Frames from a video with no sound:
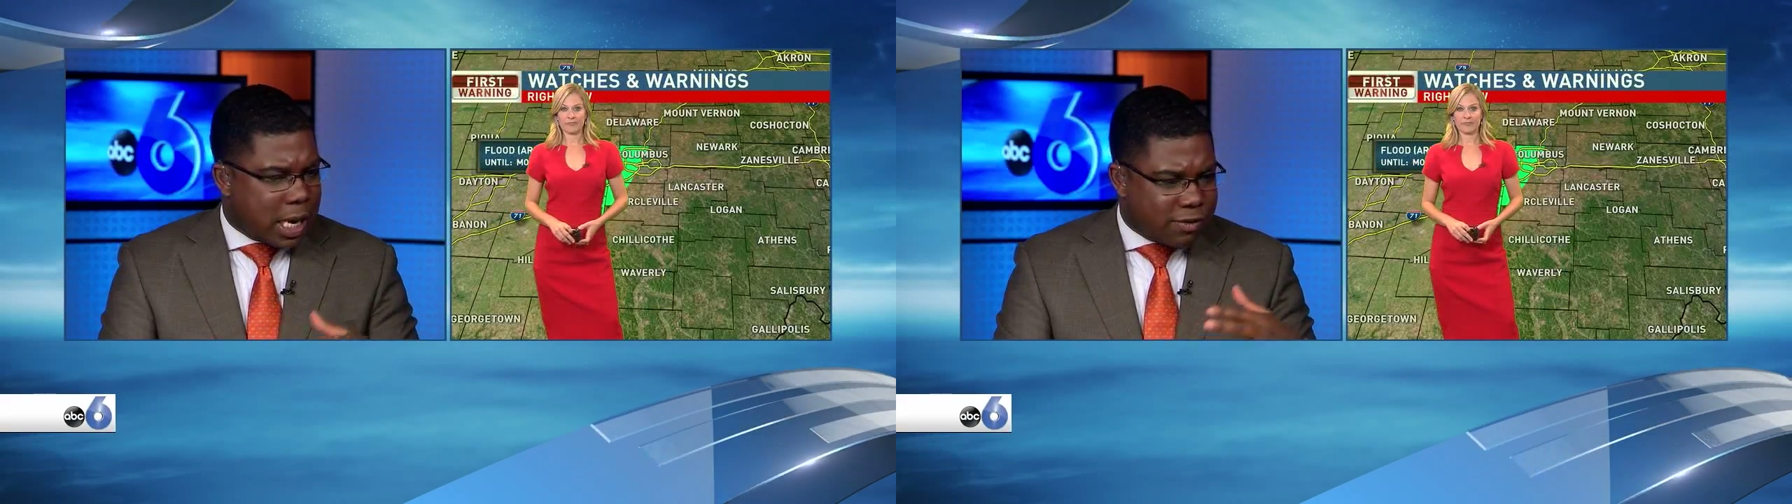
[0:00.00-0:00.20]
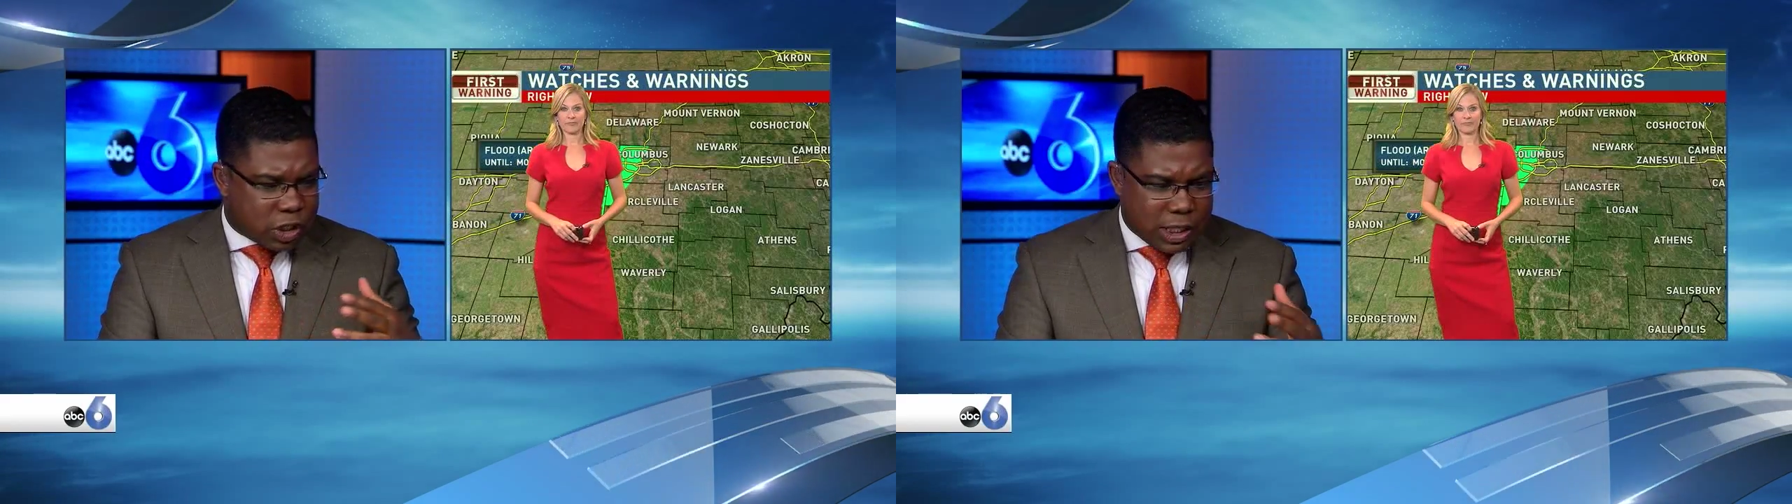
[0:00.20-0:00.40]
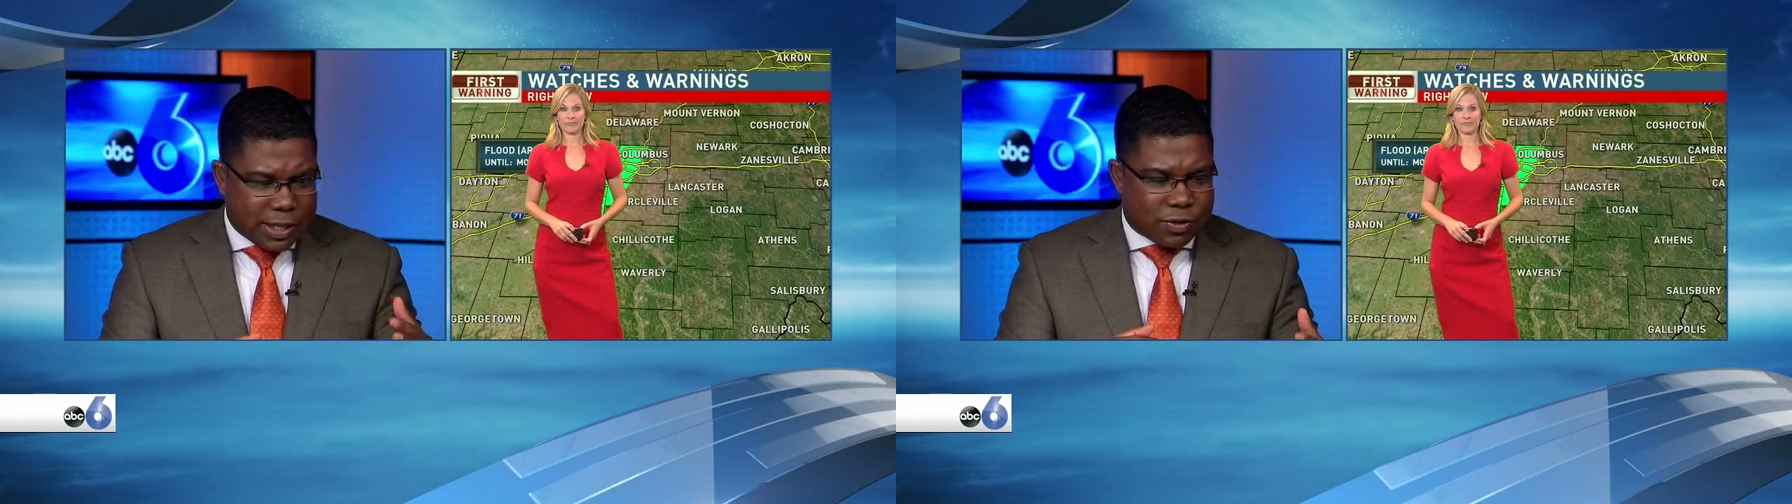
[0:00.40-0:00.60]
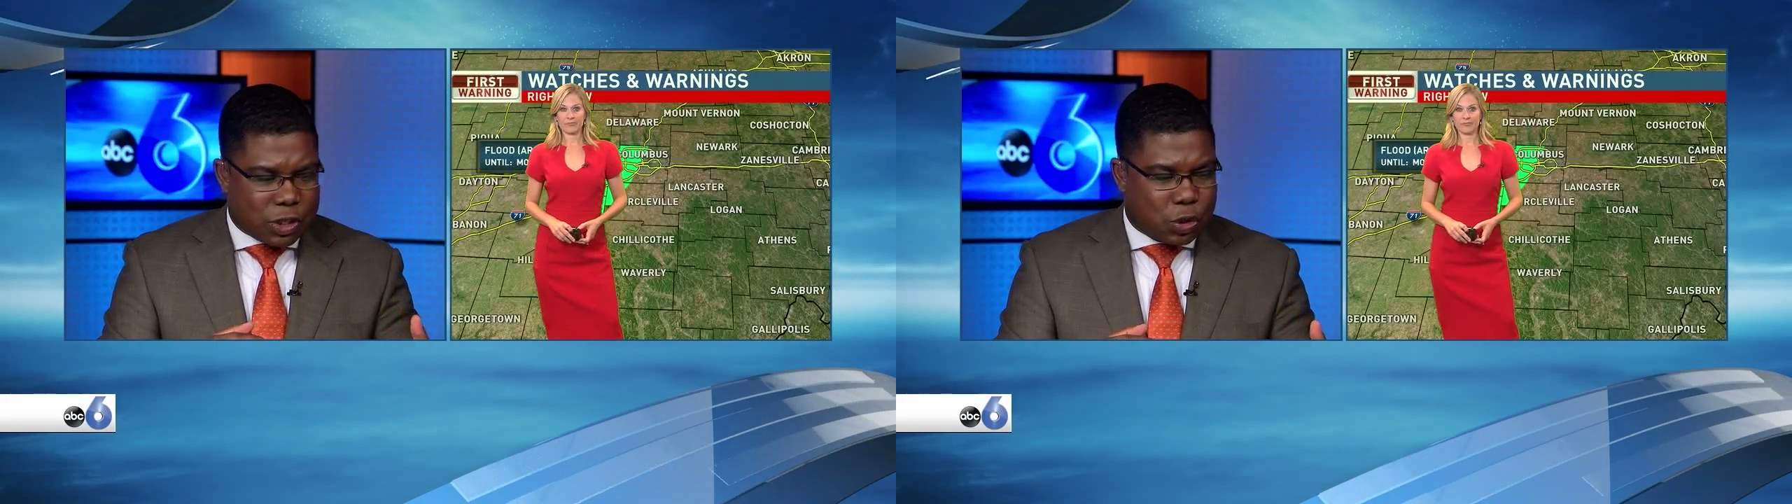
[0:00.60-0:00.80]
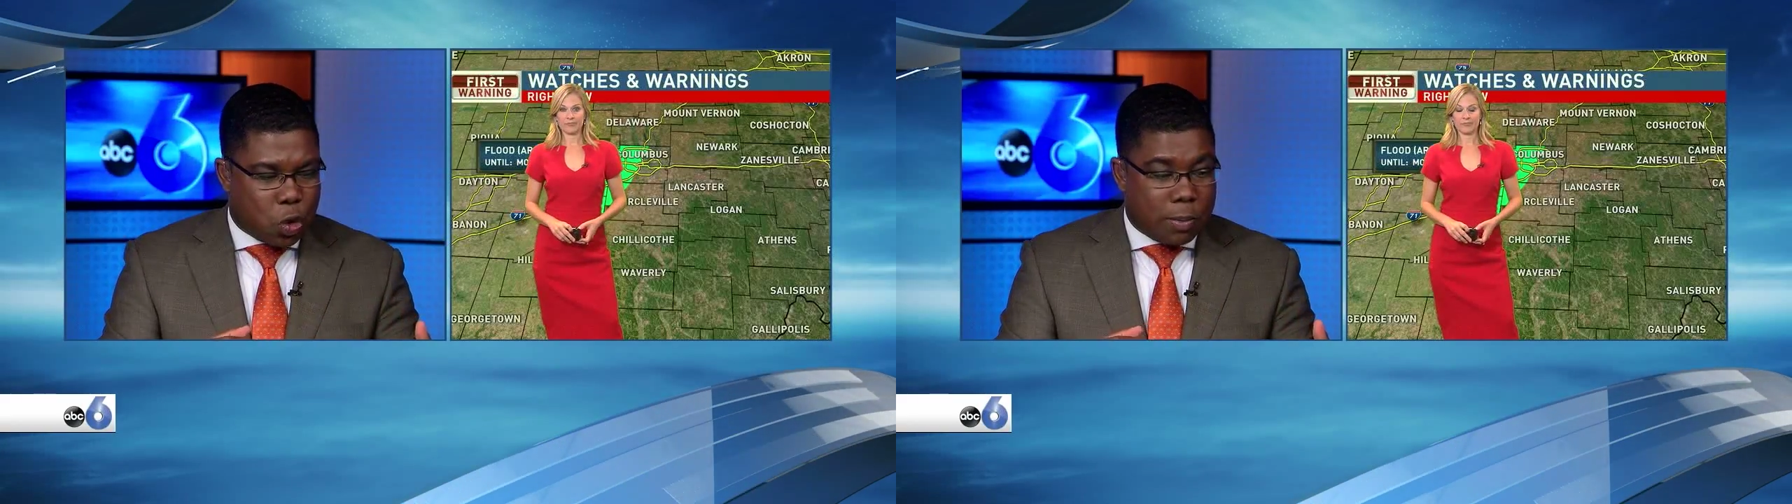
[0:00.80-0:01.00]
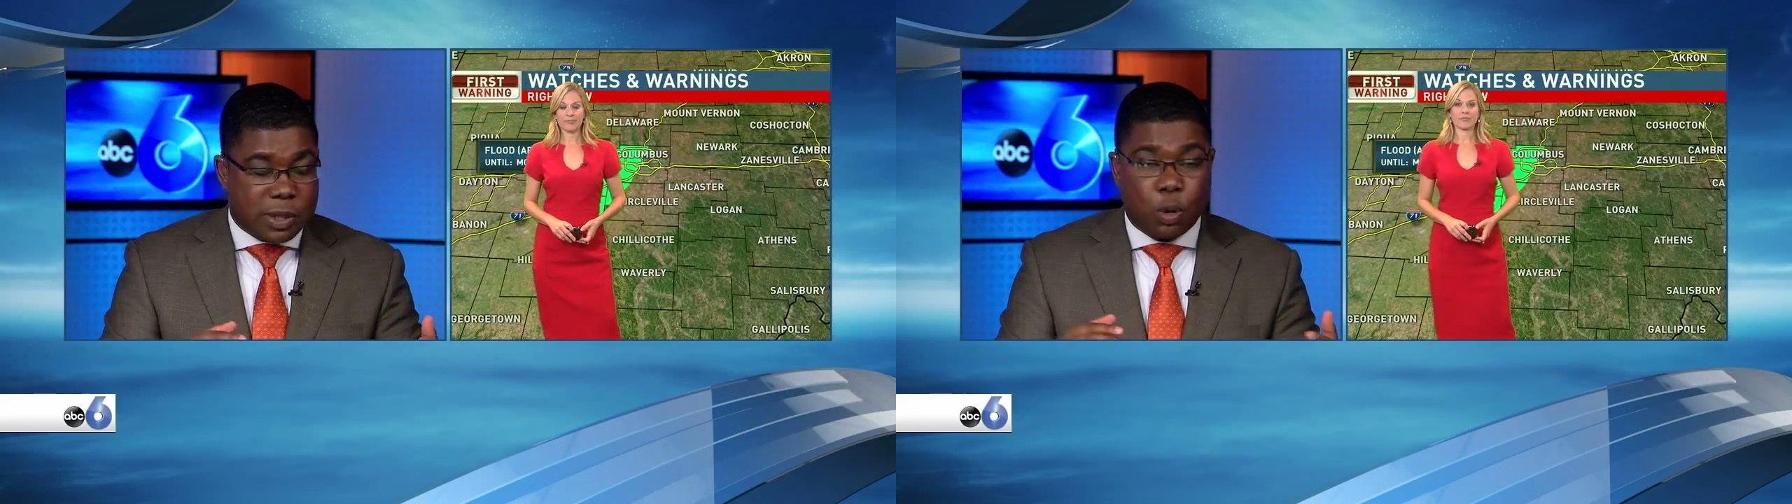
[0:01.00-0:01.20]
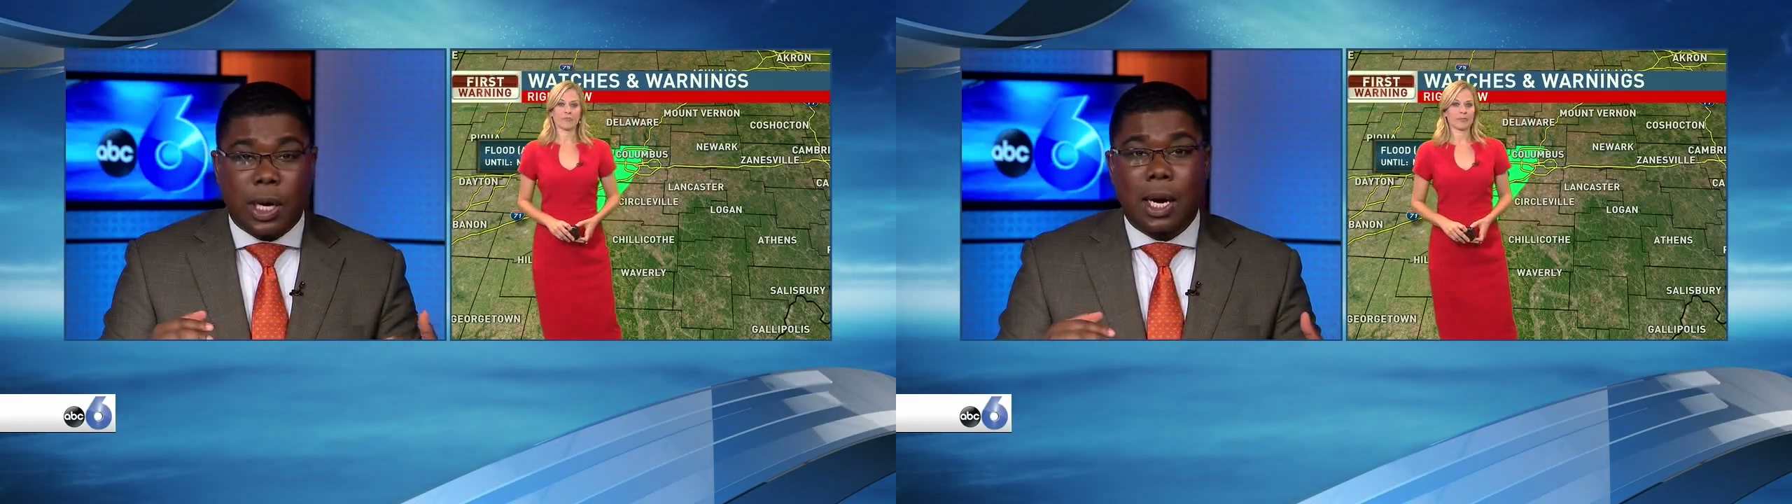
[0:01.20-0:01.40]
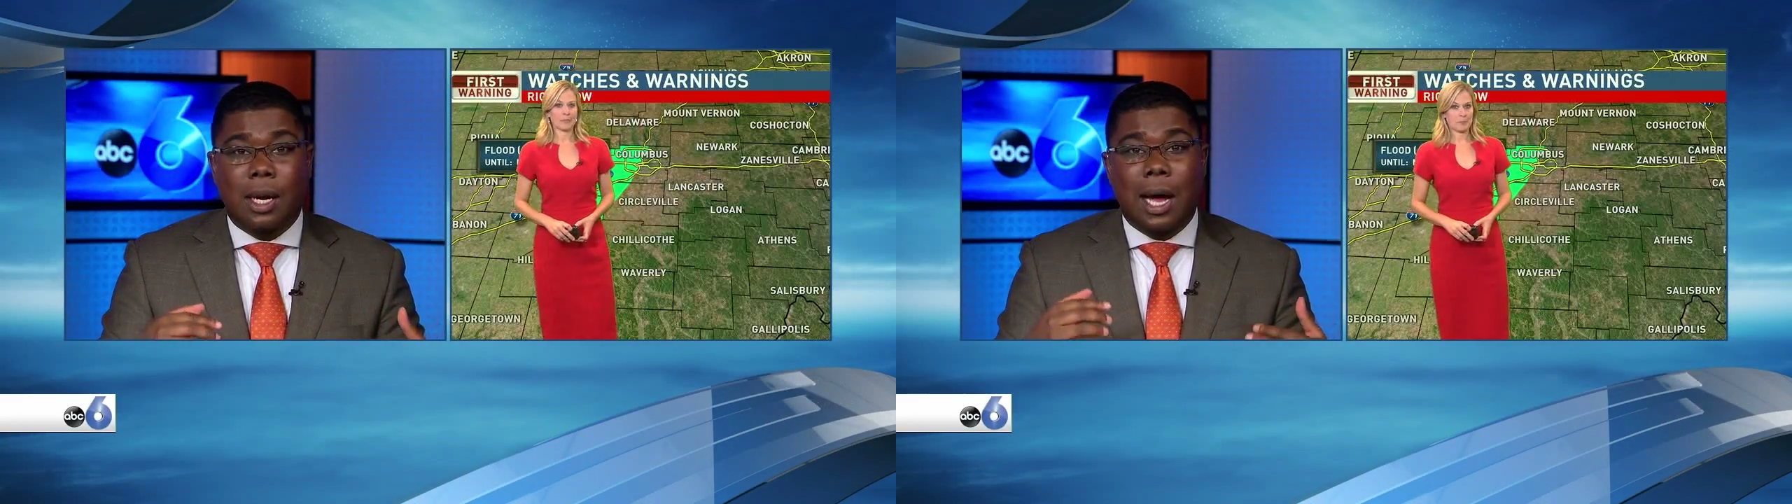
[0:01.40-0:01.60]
Obviously, this storm is bringing a